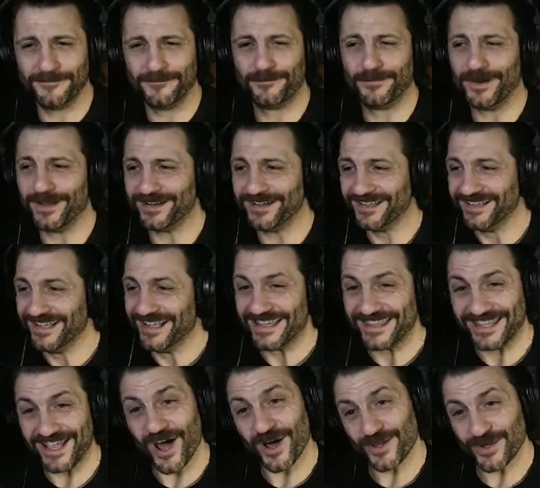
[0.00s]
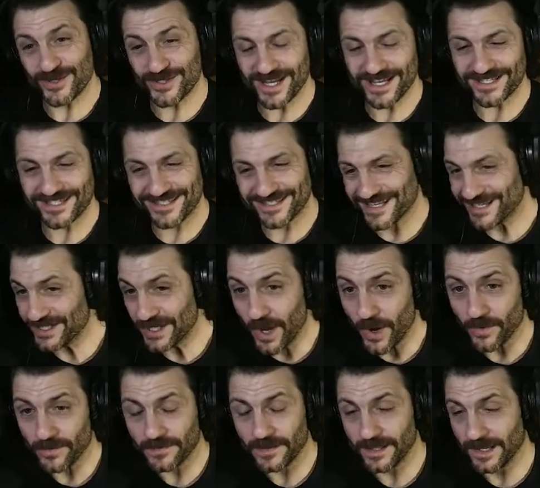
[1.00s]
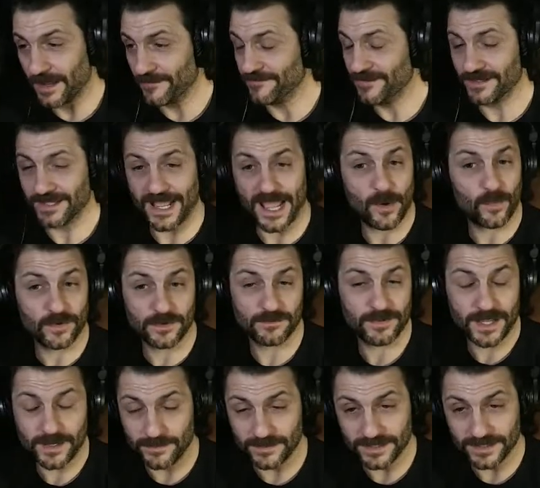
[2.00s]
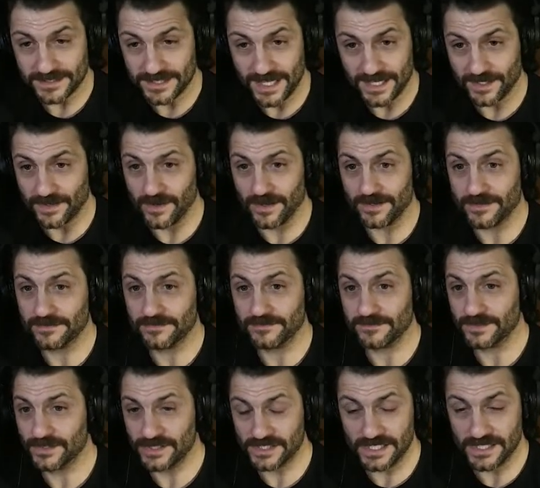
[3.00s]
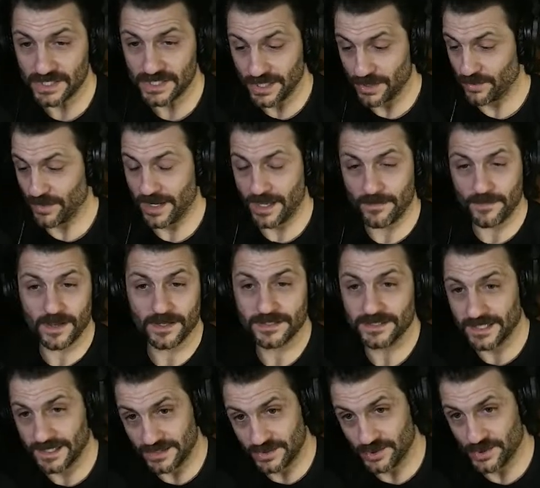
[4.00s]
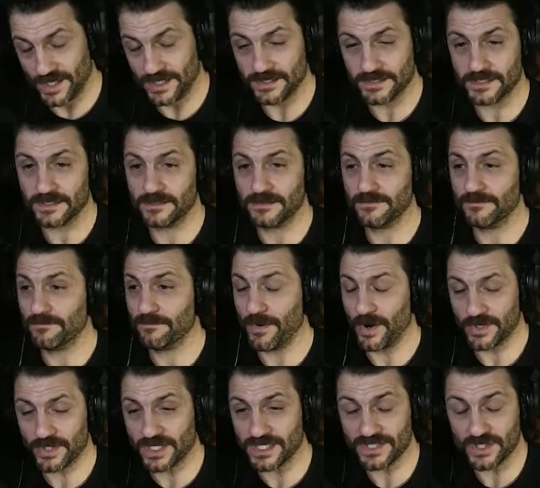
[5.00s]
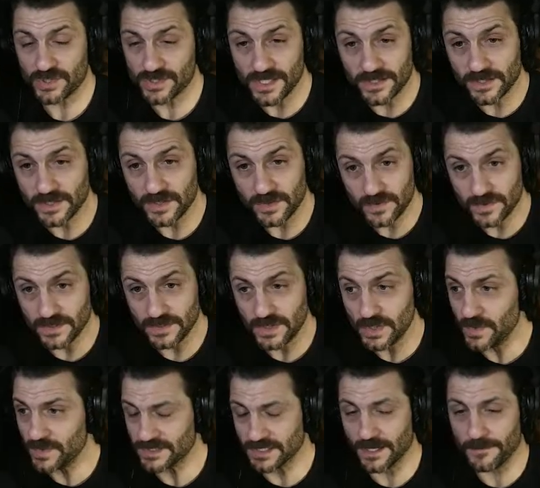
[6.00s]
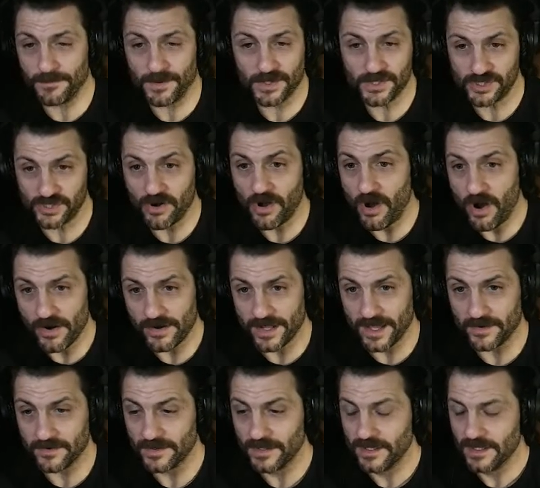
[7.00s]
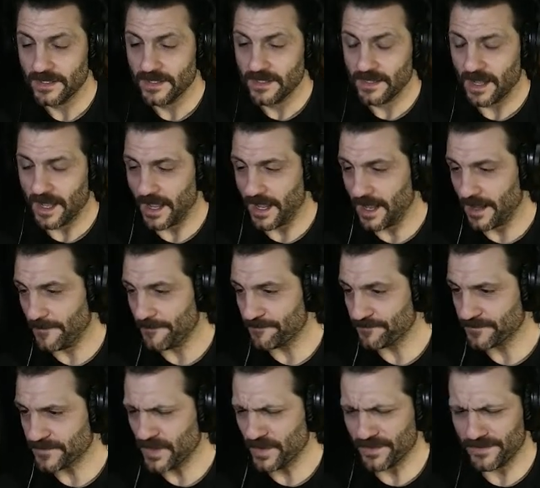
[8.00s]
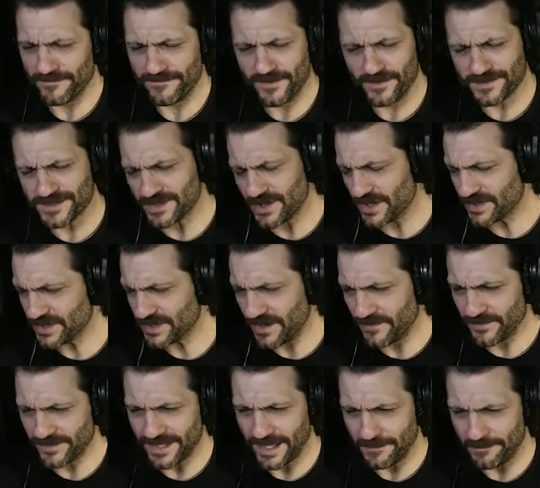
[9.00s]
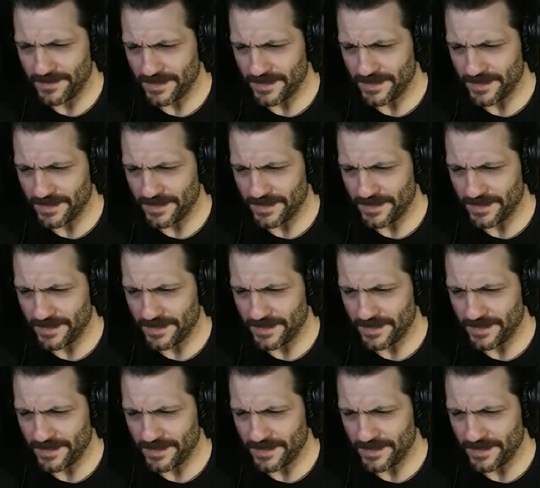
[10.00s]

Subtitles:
but the other Jasons, I don't. Like, I feel like I wouldn't be able to take on CJ Graham, Undead Jason, Mark, because there's nothing you can do. He's going to punch your heart out. The film starts off with that